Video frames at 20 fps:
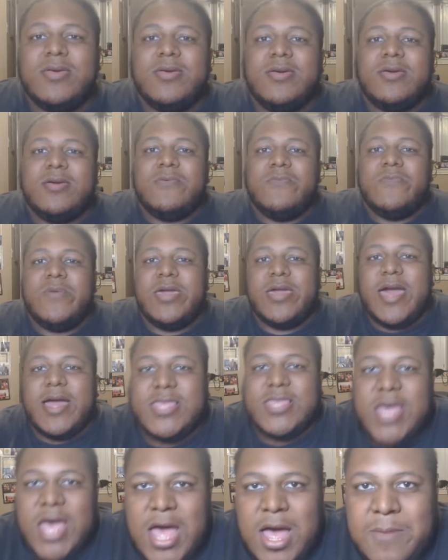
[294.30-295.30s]
we got
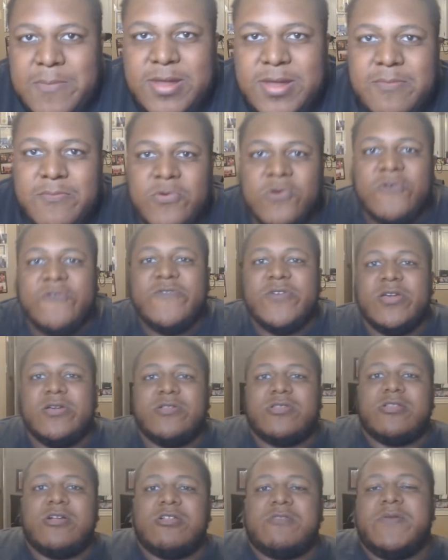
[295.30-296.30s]
time in a movie or
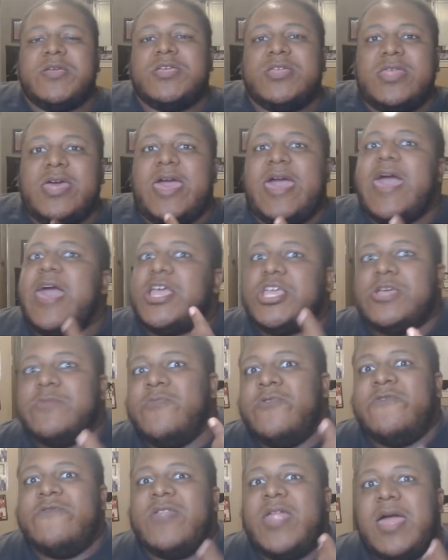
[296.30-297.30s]
so, especially in an action
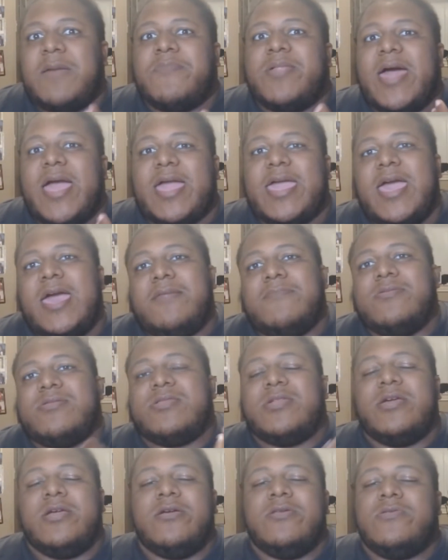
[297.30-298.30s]
movie like Black Adam, to
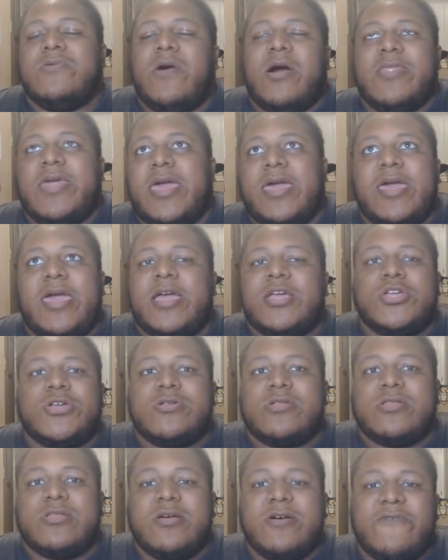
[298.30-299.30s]
sit here and do all that extra
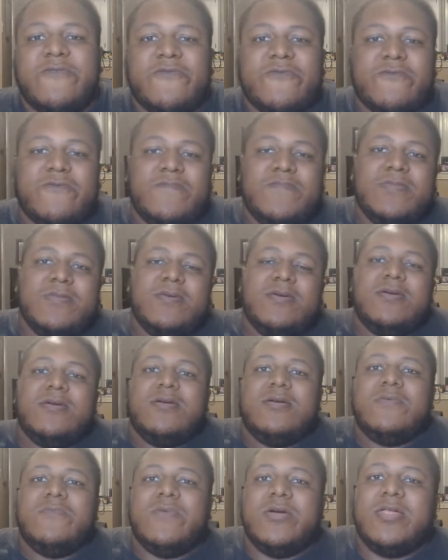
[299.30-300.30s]
stuff.
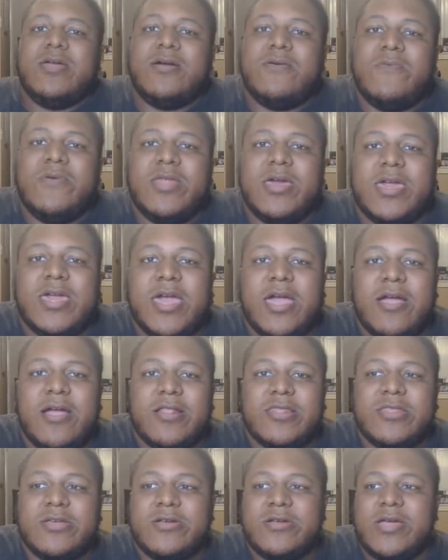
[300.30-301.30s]
with a
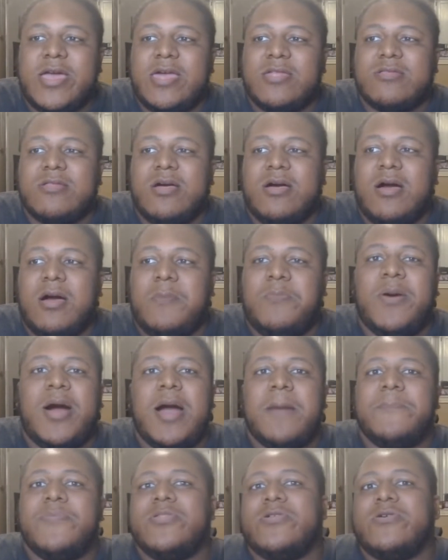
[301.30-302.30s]
character as
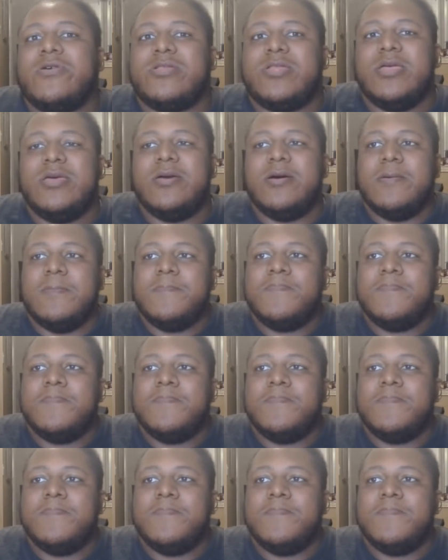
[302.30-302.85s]
popular as him.